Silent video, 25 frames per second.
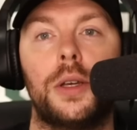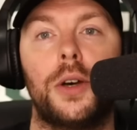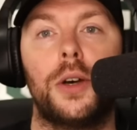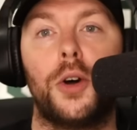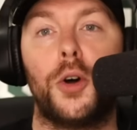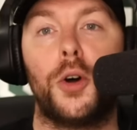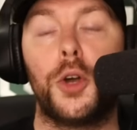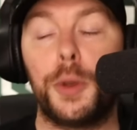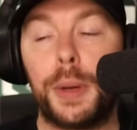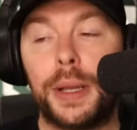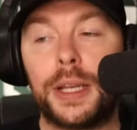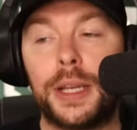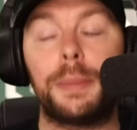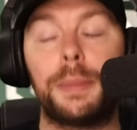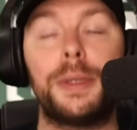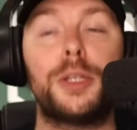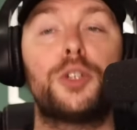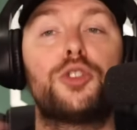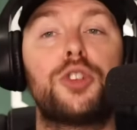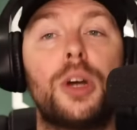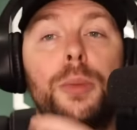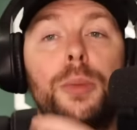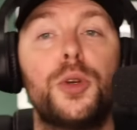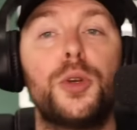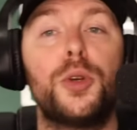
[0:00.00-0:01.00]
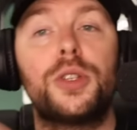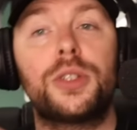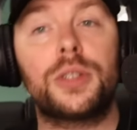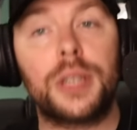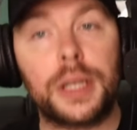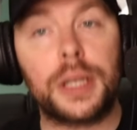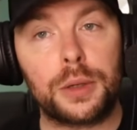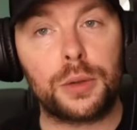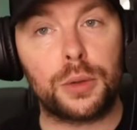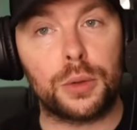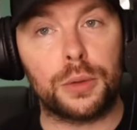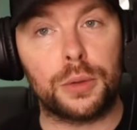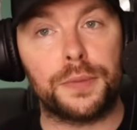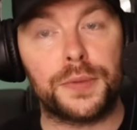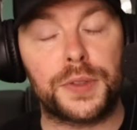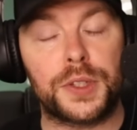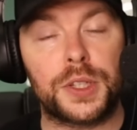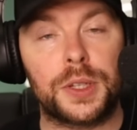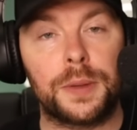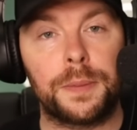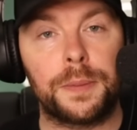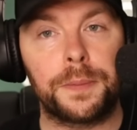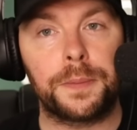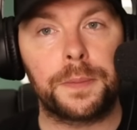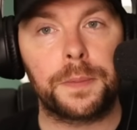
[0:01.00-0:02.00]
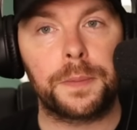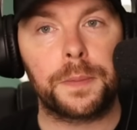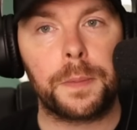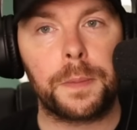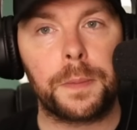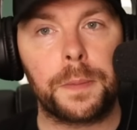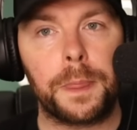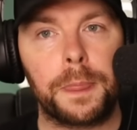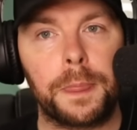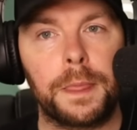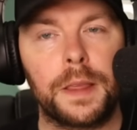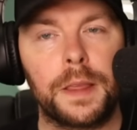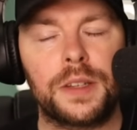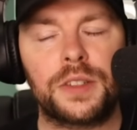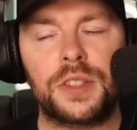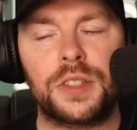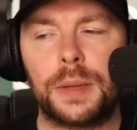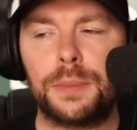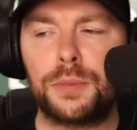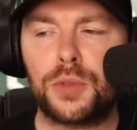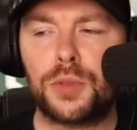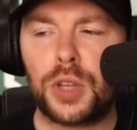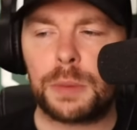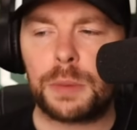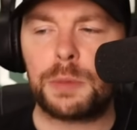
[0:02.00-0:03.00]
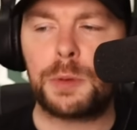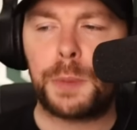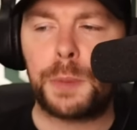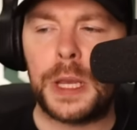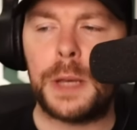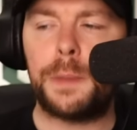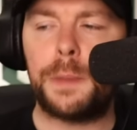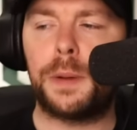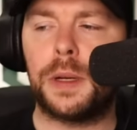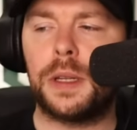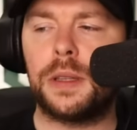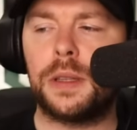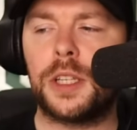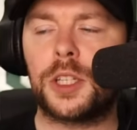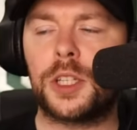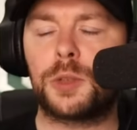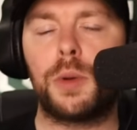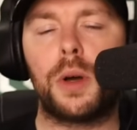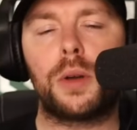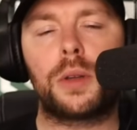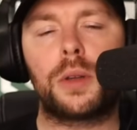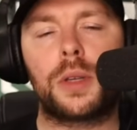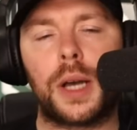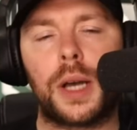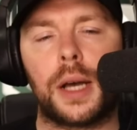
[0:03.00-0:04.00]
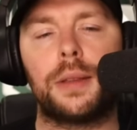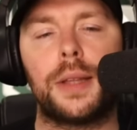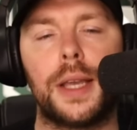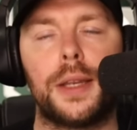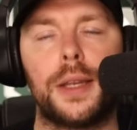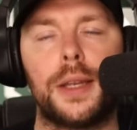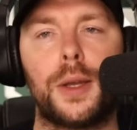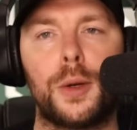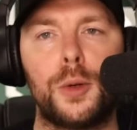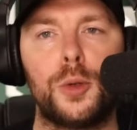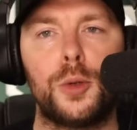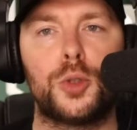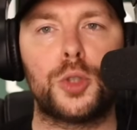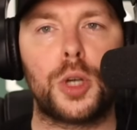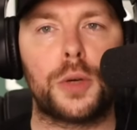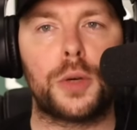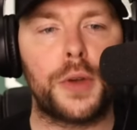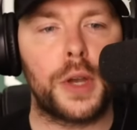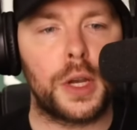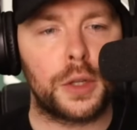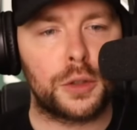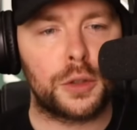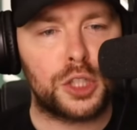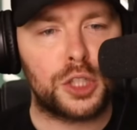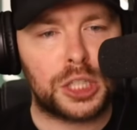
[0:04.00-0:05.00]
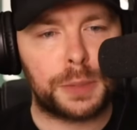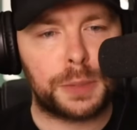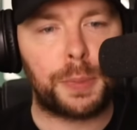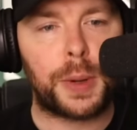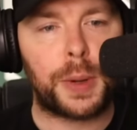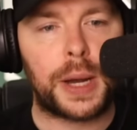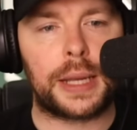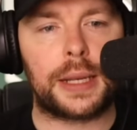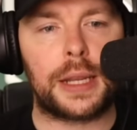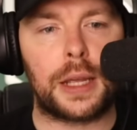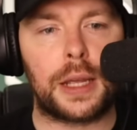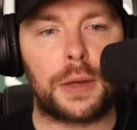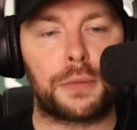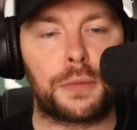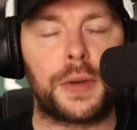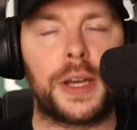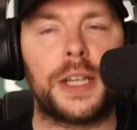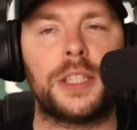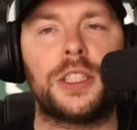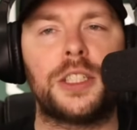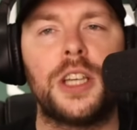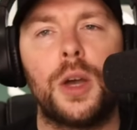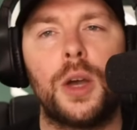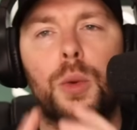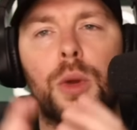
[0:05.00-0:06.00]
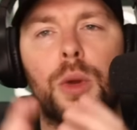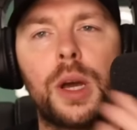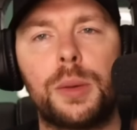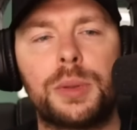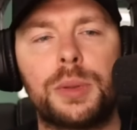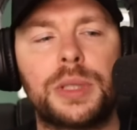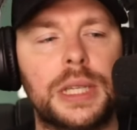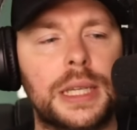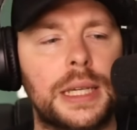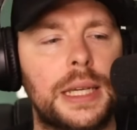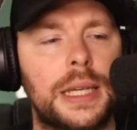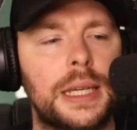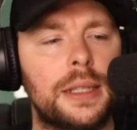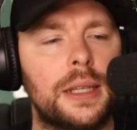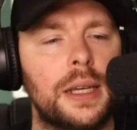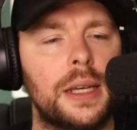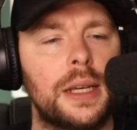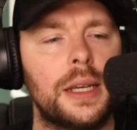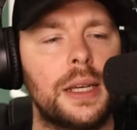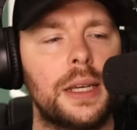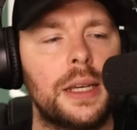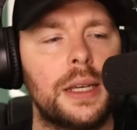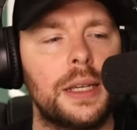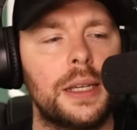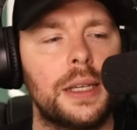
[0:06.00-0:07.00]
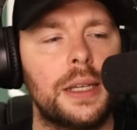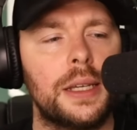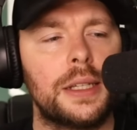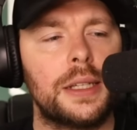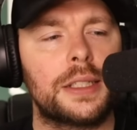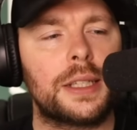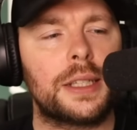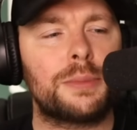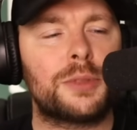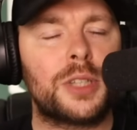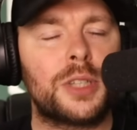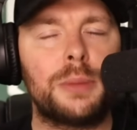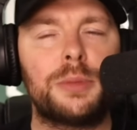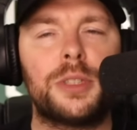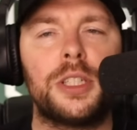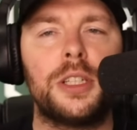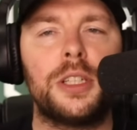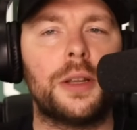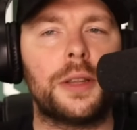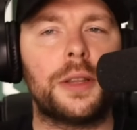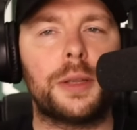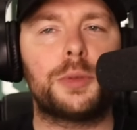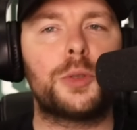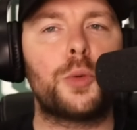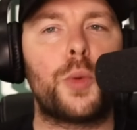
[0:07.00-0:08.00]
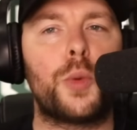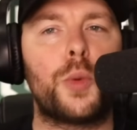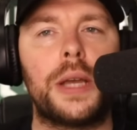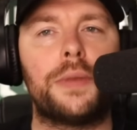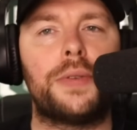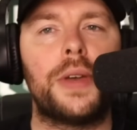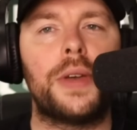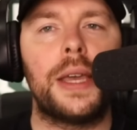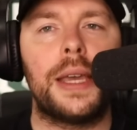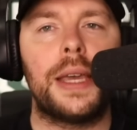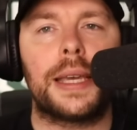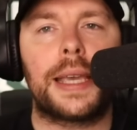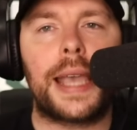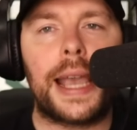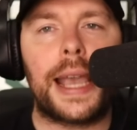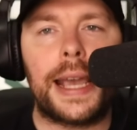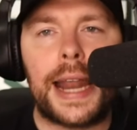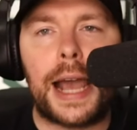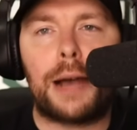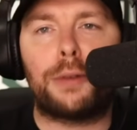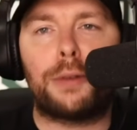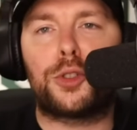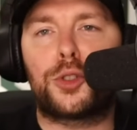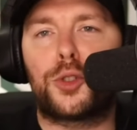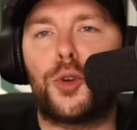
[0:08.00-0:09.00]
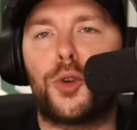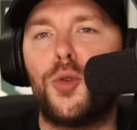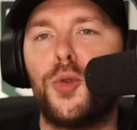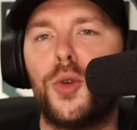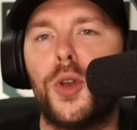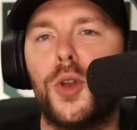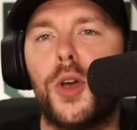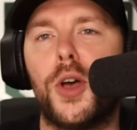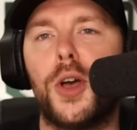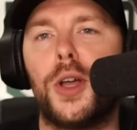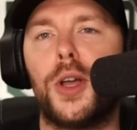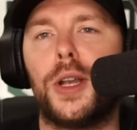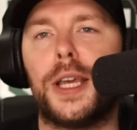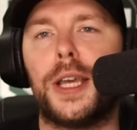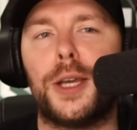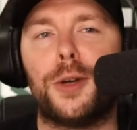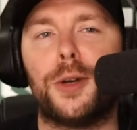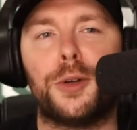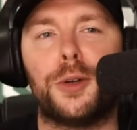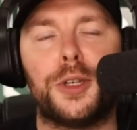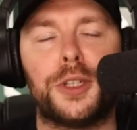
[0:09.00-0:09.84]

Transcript: or you end up in trouble yourselves. Sometimes people in this world cut their nose off to spite their face. When I was a kid, sometimes, you know, there was a way of getting out of school early, or